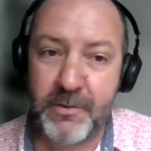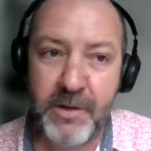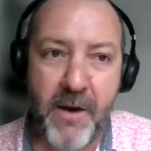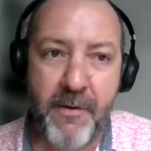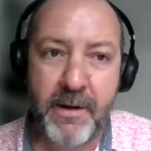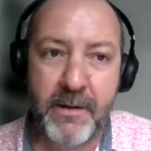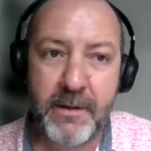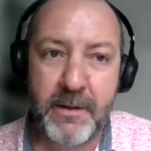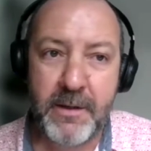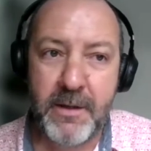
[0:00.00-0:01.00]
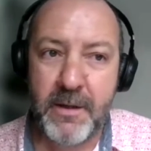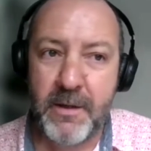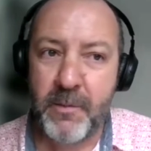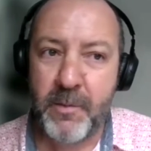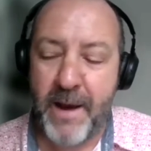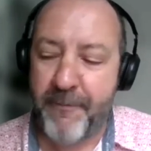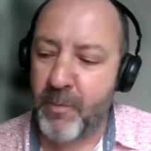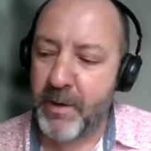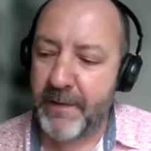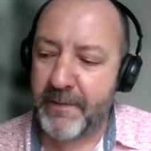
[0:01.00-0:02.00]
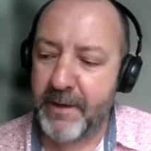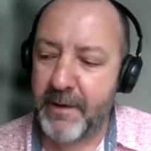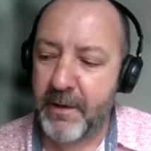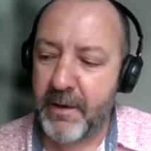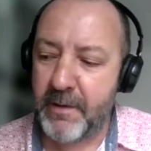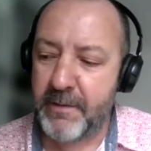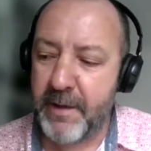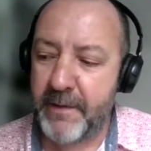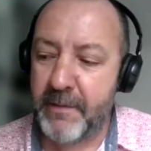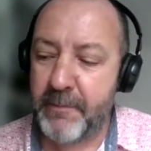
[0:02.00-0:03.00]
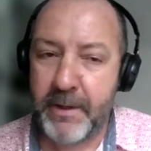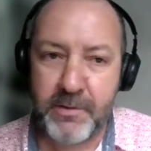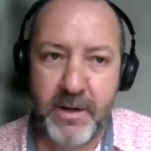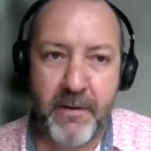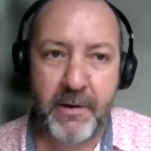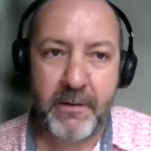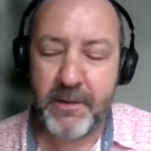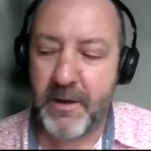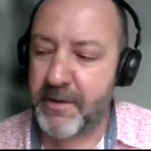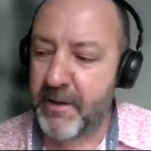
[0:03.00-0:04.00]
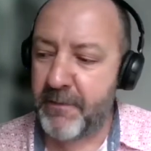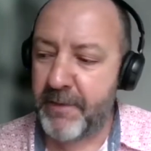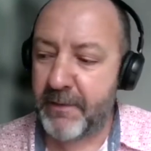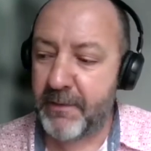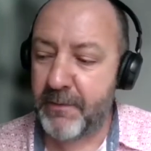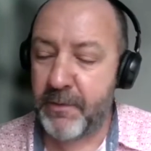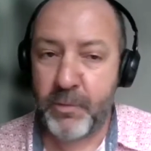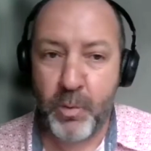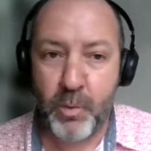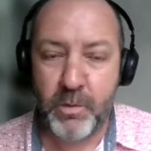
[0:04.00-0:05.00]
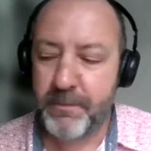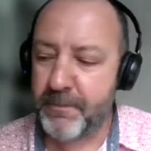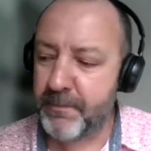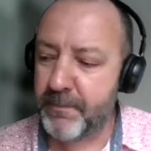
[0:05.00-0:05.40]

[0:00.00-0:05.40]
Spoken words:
a little sharing where everyone gets seen and heard, and the big sharing, the idea of that, of the talk.